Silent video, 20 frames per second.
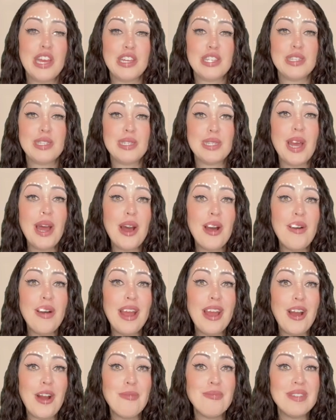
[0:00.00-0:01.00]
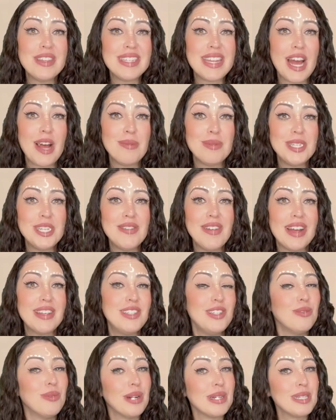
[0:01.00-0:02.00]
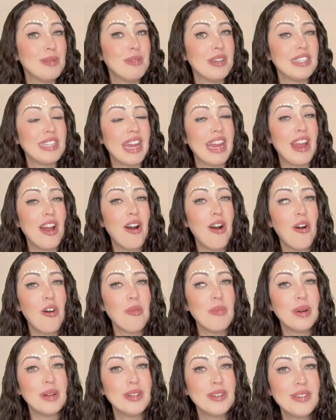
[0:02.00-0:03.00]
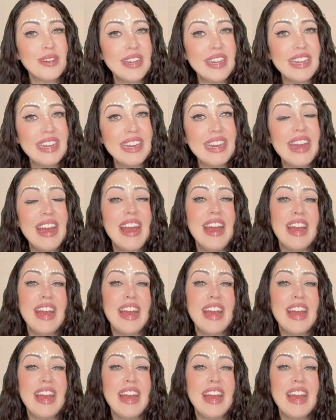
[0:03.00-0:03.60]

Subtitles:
So I hope this helps you as you work to build a home grid.